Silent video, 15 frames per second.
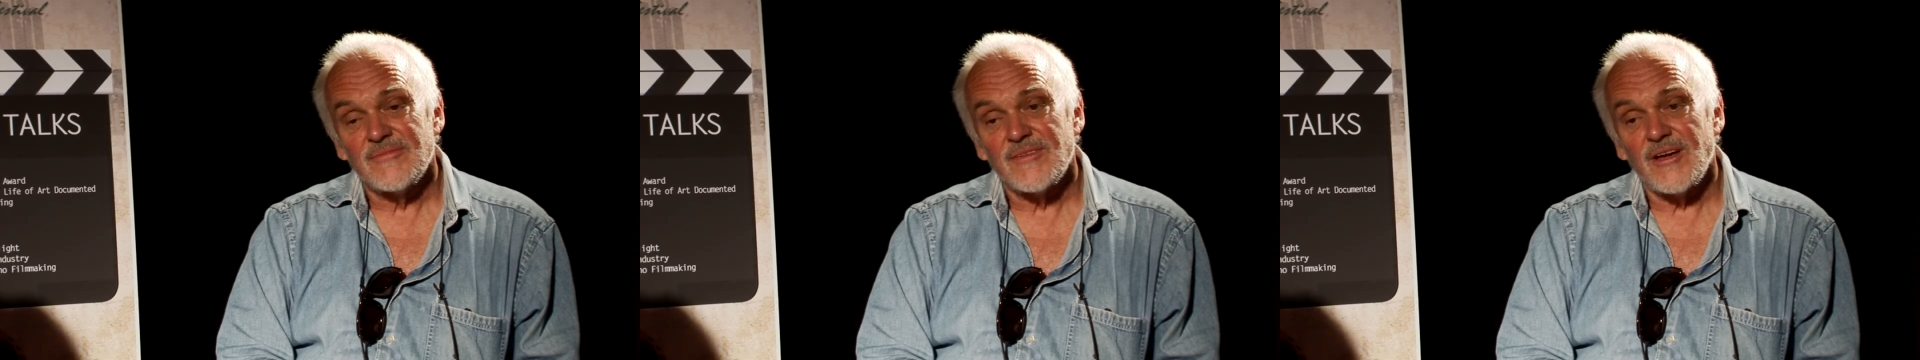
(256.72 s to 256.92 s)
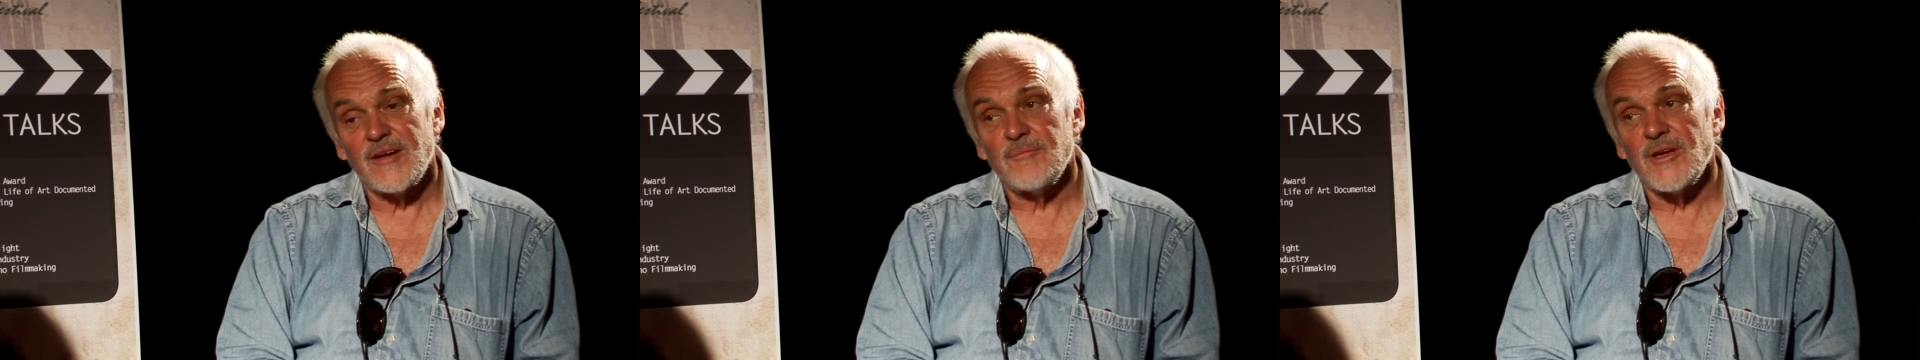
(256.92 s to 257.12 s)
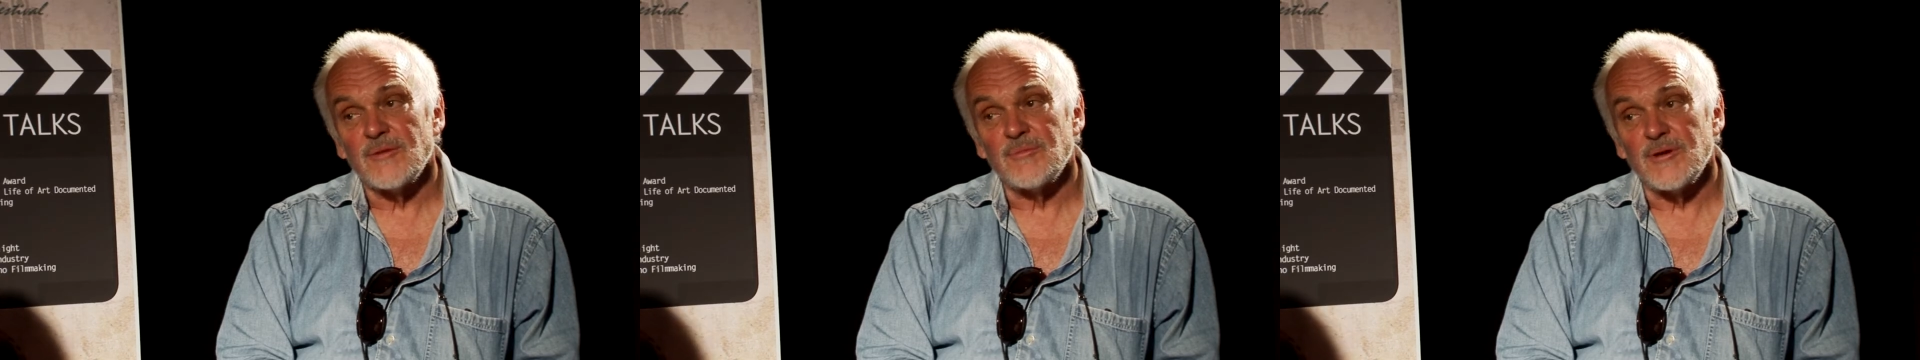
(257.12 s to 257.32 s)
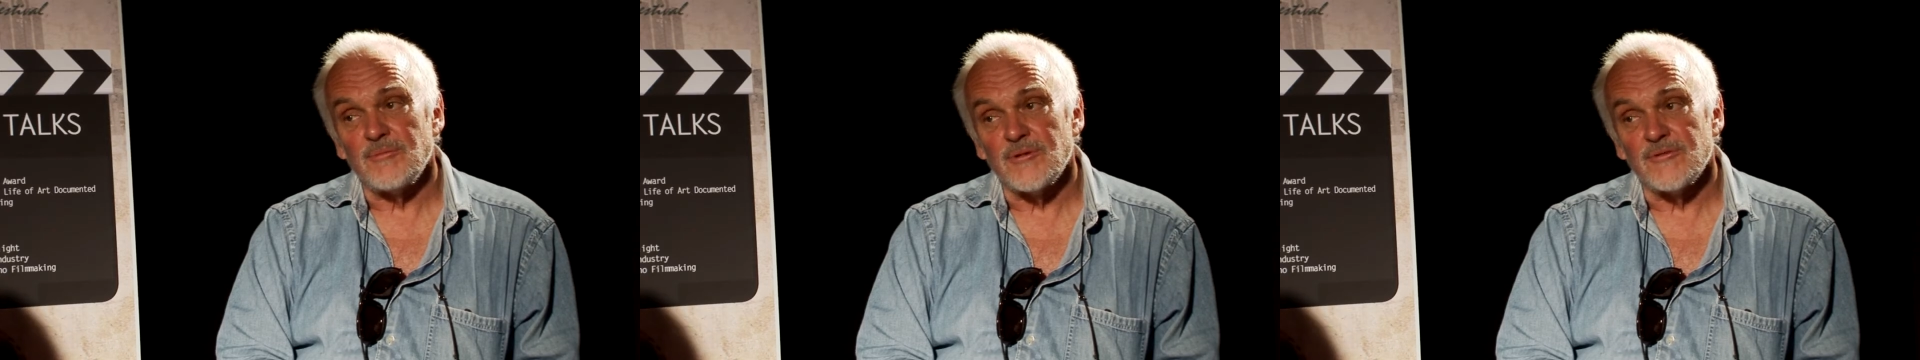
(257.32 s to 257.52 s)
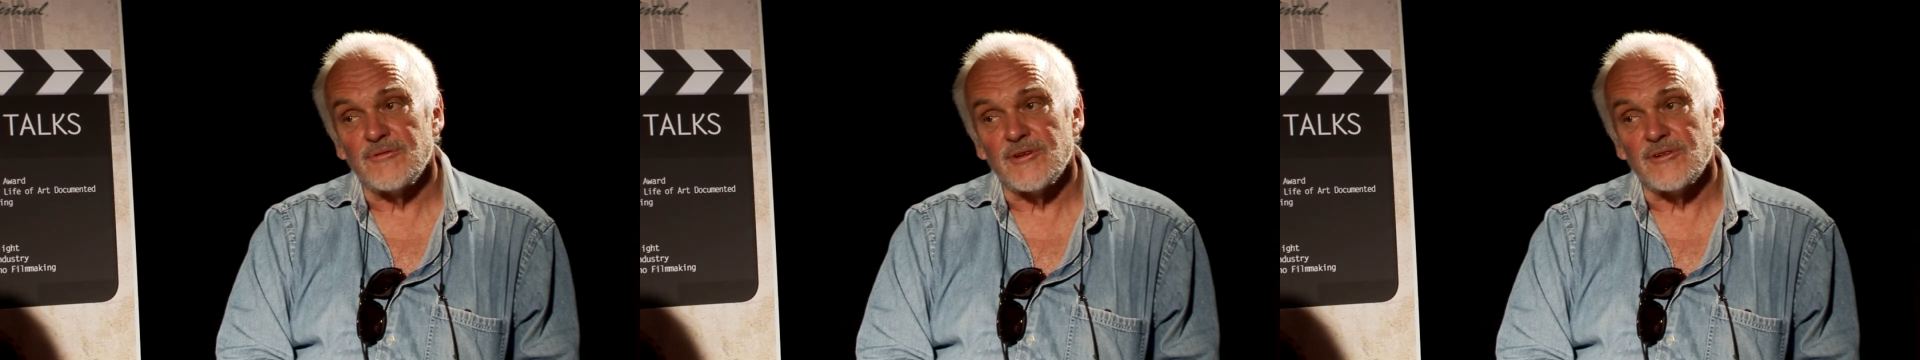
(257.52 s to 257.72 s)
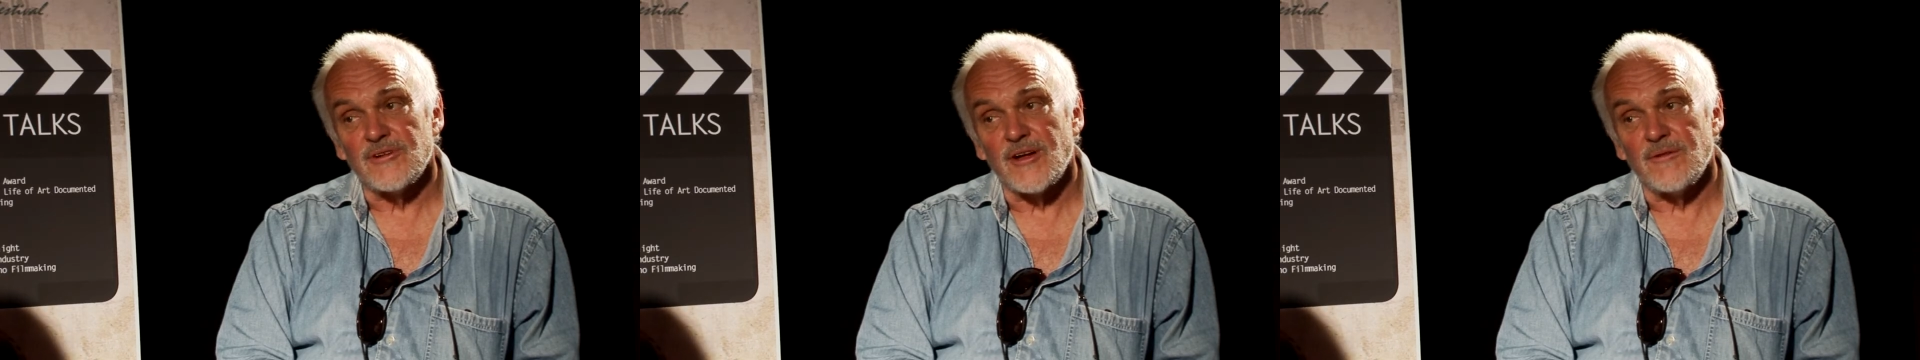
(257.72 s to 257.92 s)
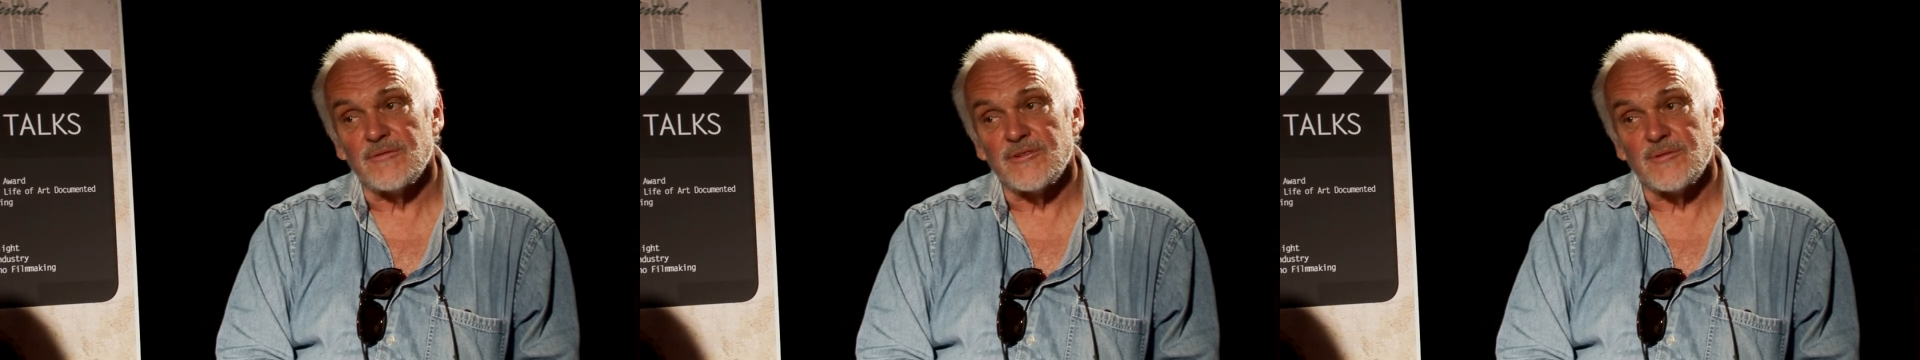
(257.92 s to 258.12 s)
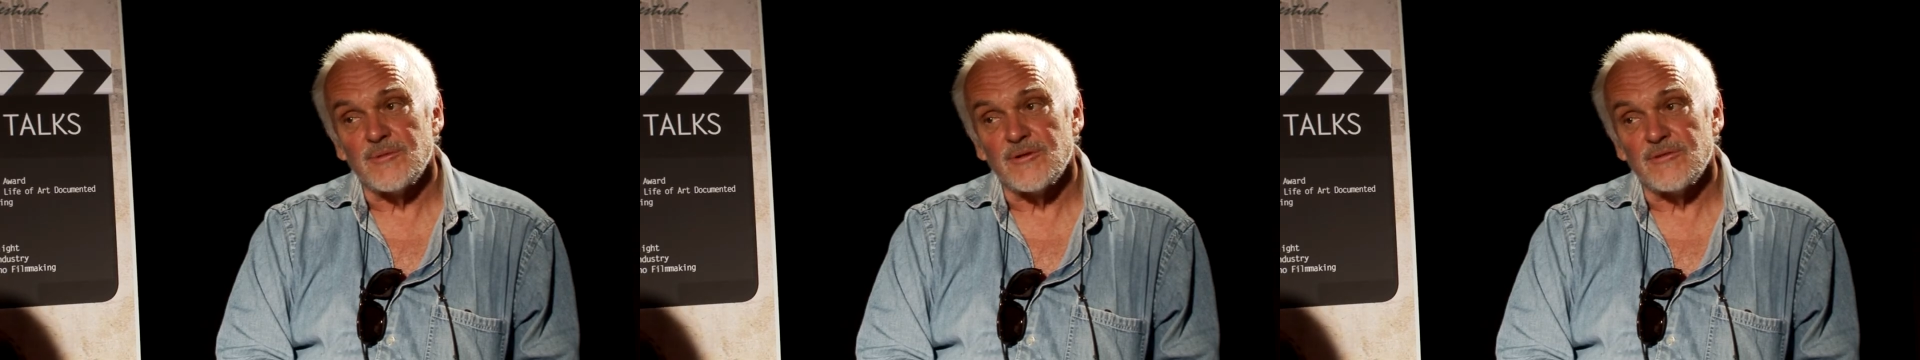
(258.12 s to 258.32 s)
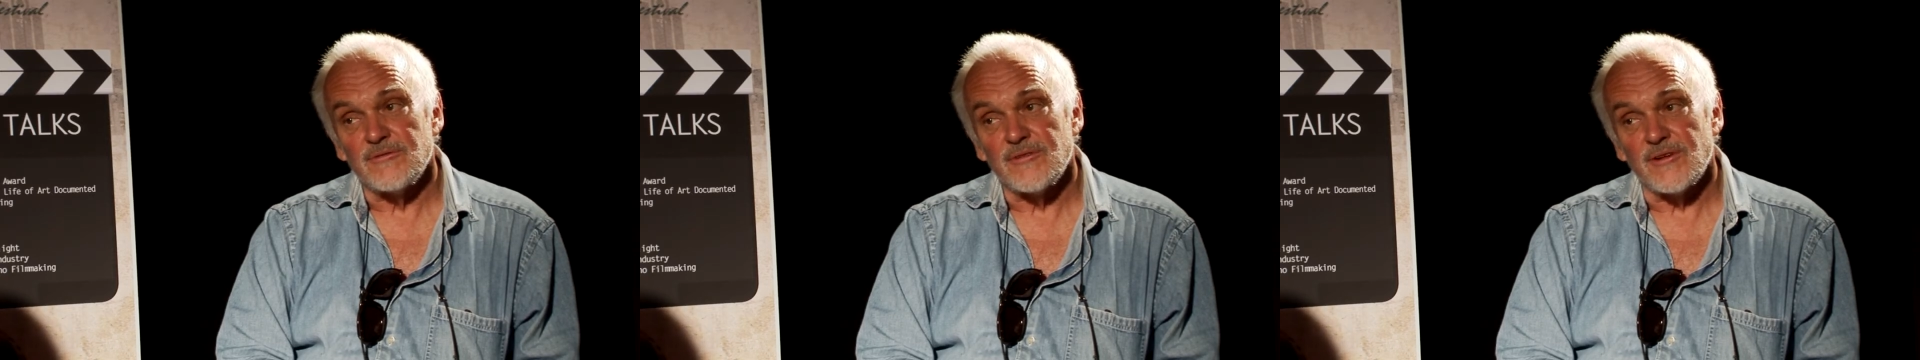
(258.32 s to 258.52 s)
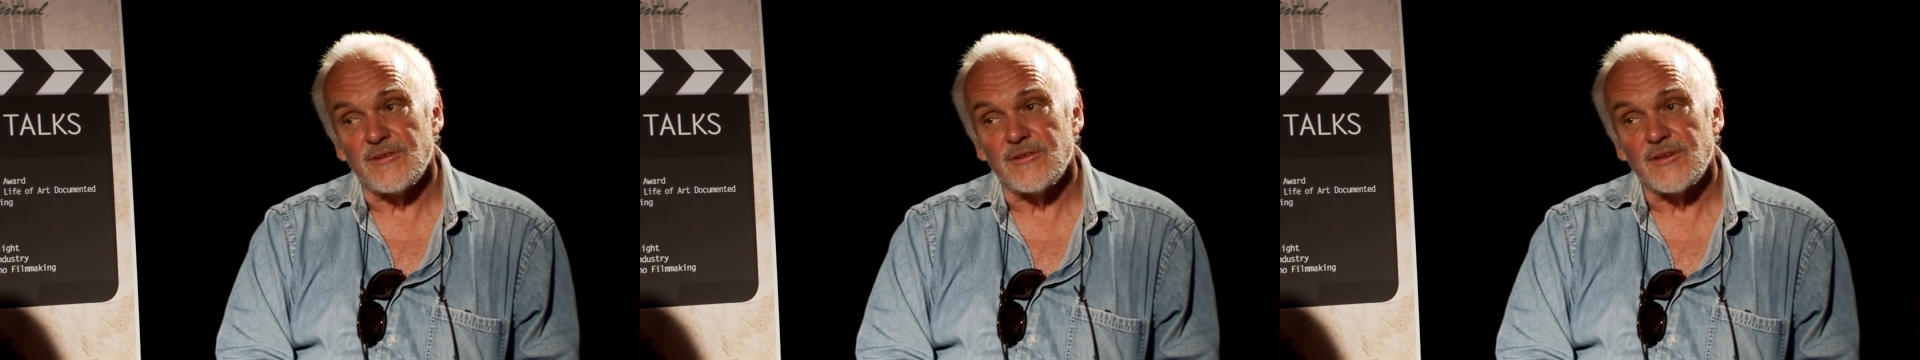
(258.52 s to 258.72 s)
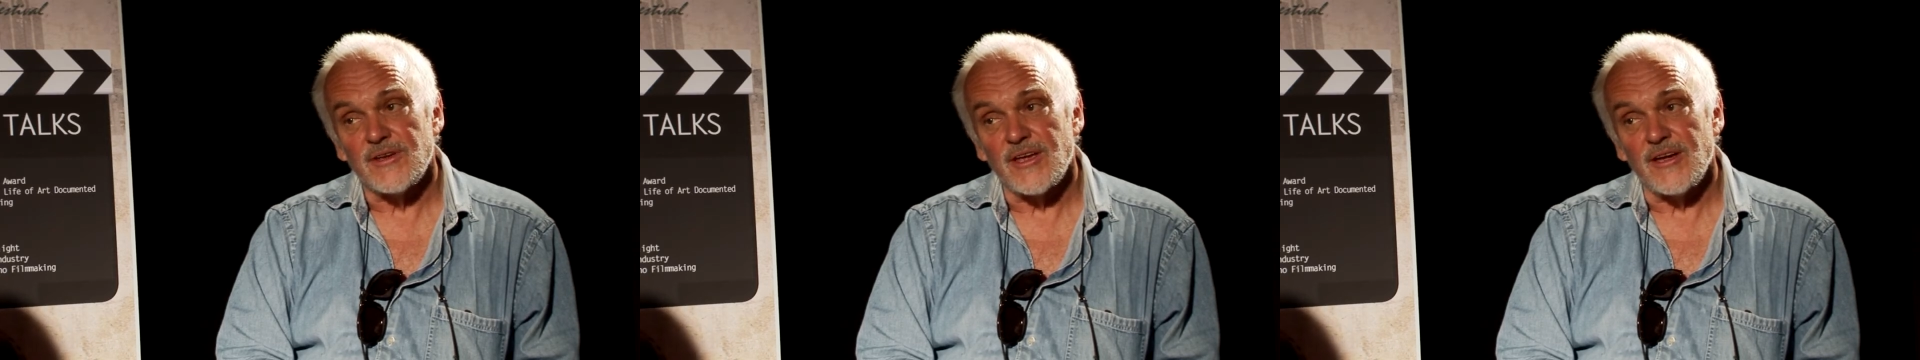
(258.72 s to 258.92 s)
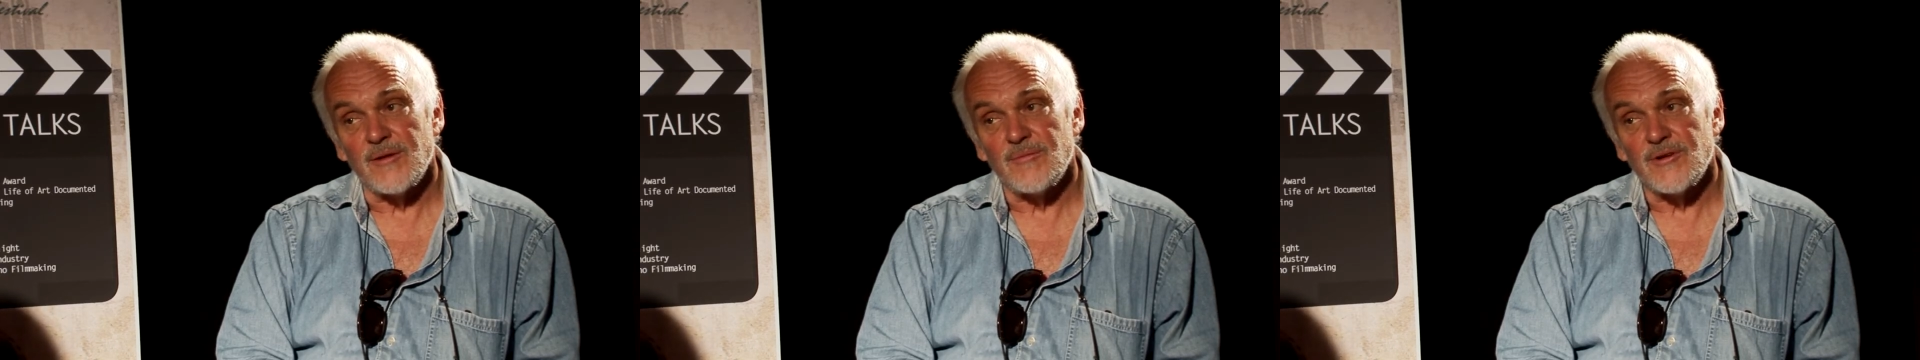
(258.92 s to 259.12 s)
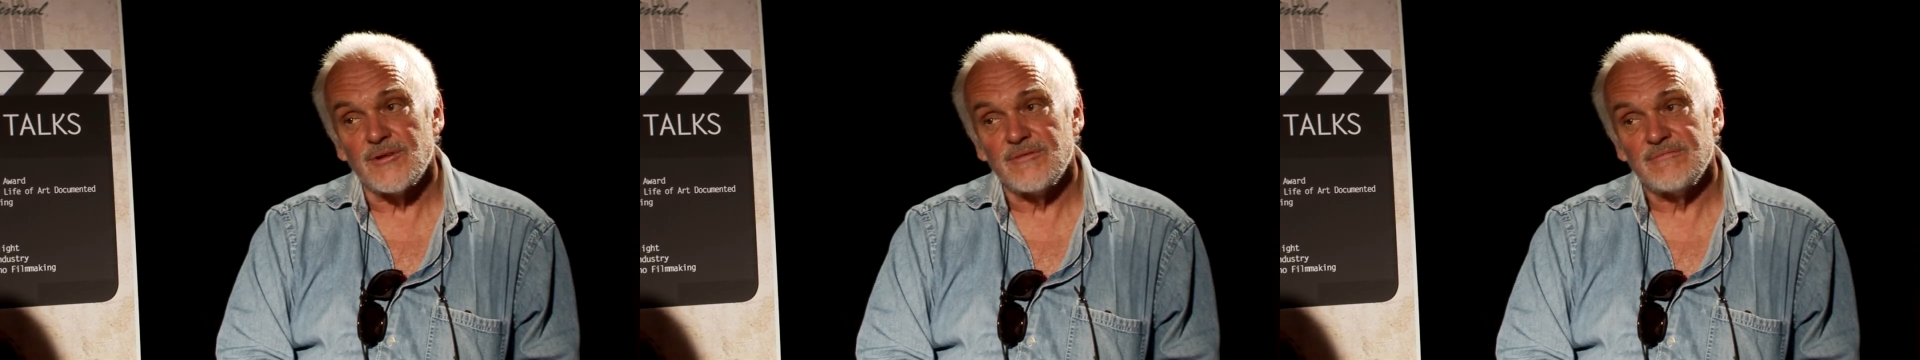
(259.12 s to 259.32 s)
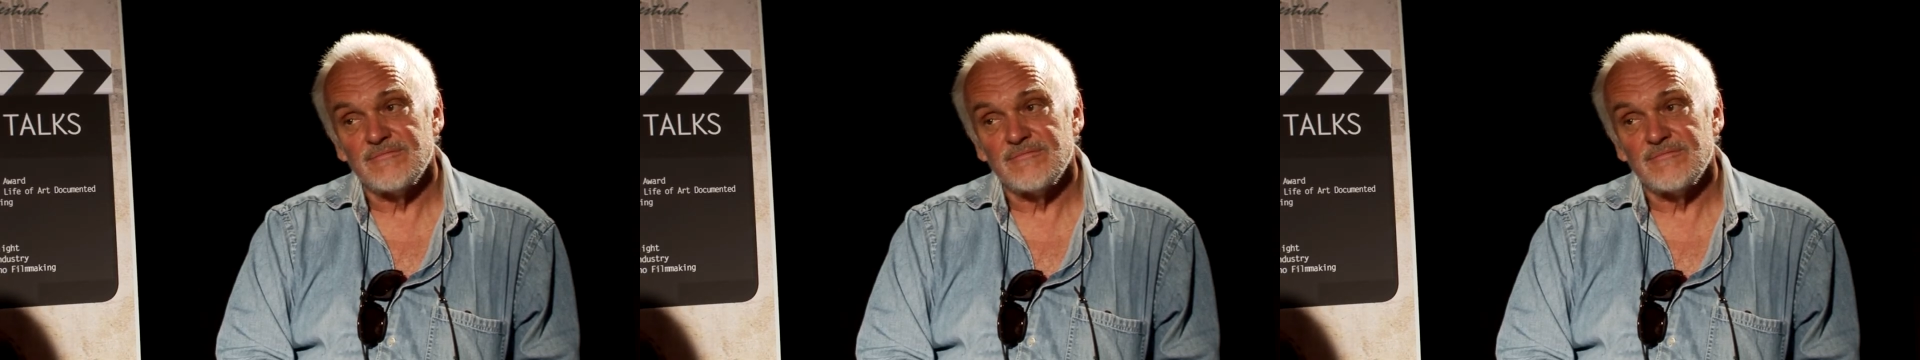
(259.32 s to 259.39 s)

I make people feel comfortable in front of the camera.